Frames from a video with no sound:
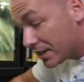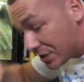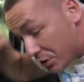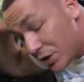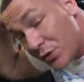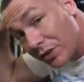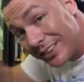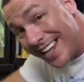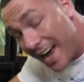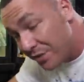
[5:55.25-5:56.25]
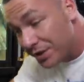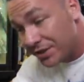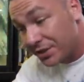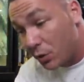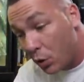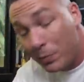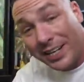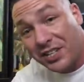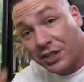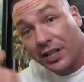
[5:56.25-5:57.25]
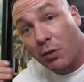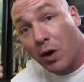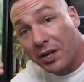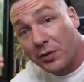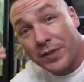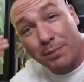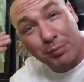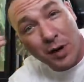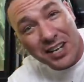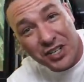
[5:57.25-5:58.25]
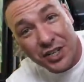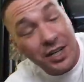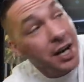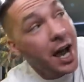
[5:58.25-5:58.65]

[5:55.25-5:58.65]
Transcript: so you can drill down into the hole because you're gonna wanna use the pressure